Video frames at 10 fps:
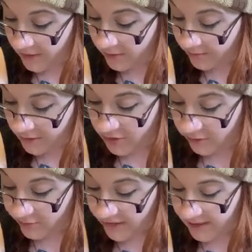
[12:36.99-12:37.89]
for
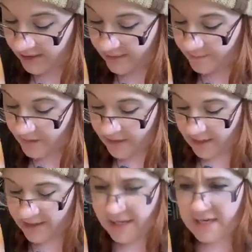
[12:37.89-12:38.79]
students,
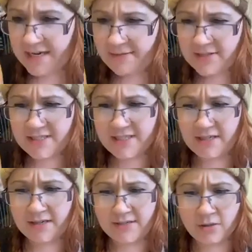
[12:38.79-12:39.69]
and they had never seen an
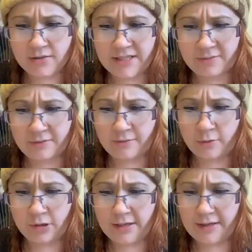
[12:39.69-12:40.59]
adult there
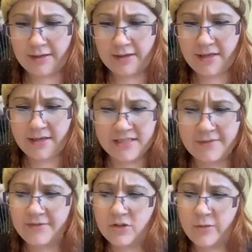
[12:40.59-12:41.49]
before, except
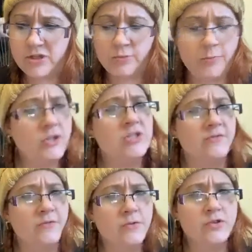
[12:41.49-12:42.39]
for the witch who pushed the
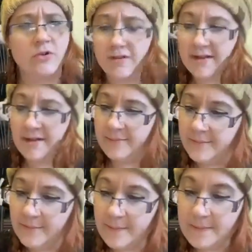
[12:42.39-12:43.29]
food trolley.
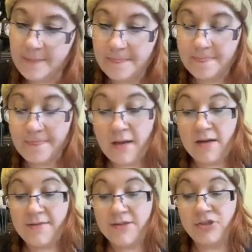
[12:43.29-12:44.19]

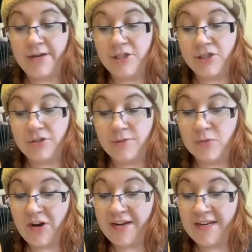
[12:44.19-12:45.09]
The stranger was
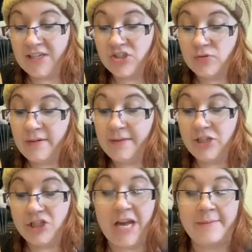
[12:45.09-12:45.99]
wearing an extremely
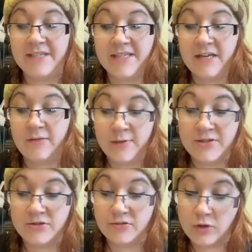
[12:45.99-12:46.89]
shabby set of
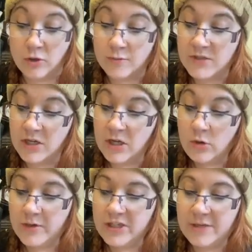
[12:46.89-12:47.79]
wizard's robes,
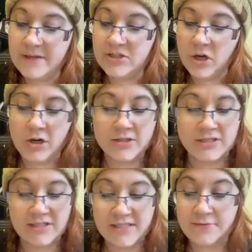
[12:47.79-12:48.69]
which had been darned in
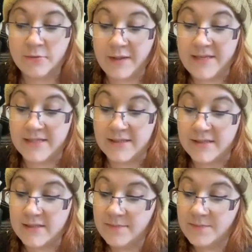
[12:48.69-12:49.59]
several
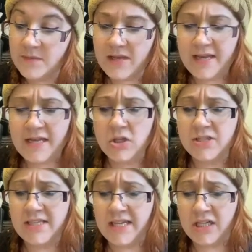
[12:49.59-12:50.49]
places. He
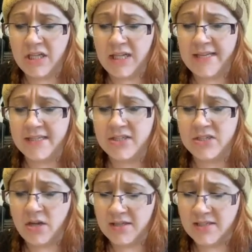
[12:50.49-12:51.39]
looked ill and
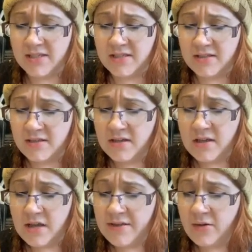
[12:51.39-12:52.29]
exhausted.
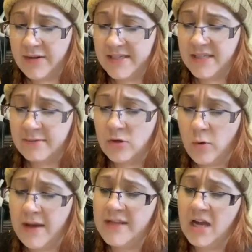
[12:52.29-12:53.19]
Though he seemed
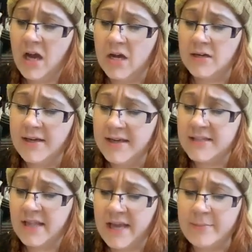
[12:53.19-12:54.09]
quite young, his
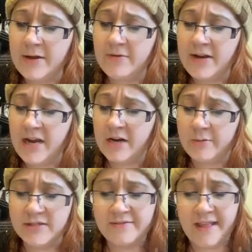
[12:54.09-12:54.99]
light brown hair
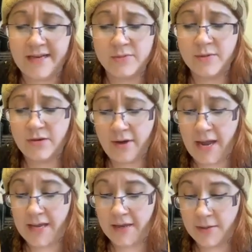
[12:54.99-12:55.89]
was flecked with
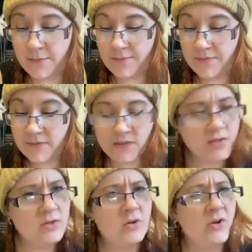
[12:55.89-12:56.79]
gray.
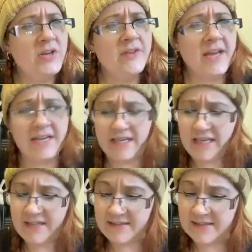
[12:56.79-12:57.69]
Who do you reckon he
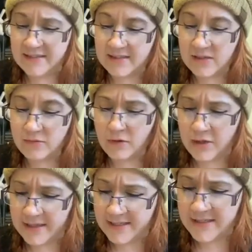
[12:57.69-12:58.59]
is? Ron
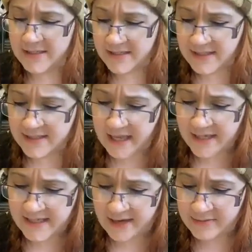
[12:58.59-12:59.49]
hissed as they sat
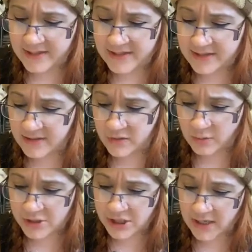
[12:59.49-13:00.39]
down and slid the door
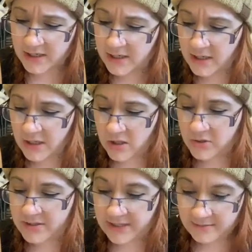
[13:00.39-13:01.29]
shut,
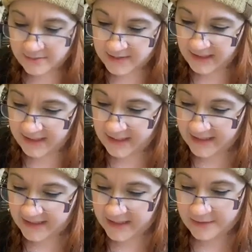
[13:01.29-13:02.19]
taking the
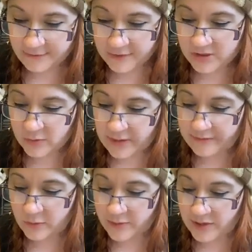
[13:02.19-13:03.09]
seats furthest away from
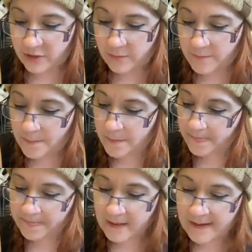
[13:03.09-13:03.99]
the window.
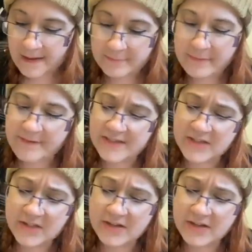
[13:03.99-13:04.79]
Professor